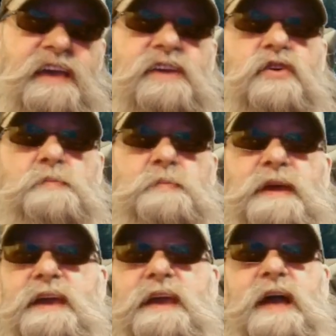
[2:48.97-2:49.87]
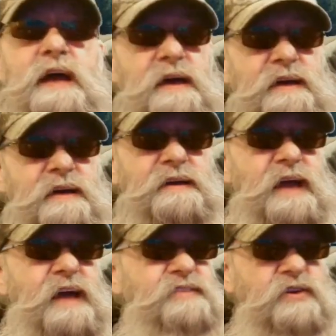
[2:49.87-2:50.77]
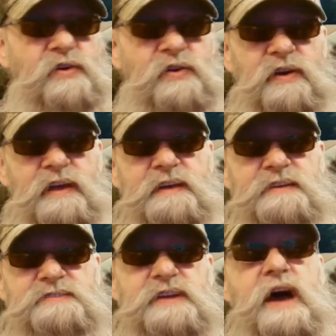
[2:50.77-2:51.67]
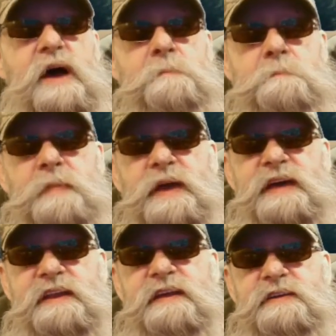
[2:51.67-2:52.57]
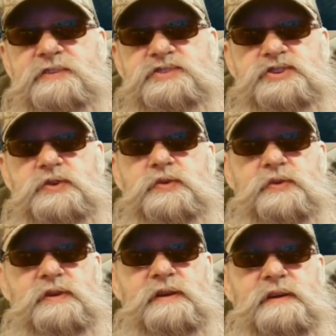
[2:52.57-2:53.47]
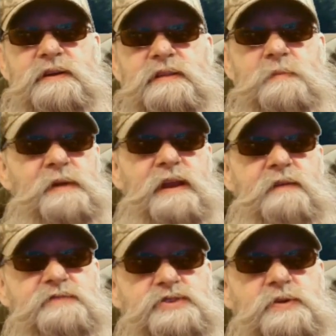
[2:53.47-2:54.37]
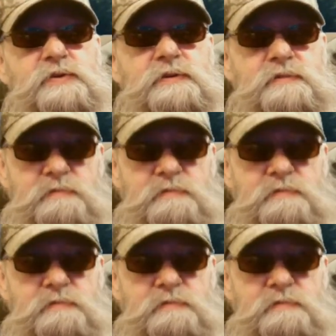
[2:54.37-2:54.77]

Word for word: it could be at the earliest mid June, the middle of June.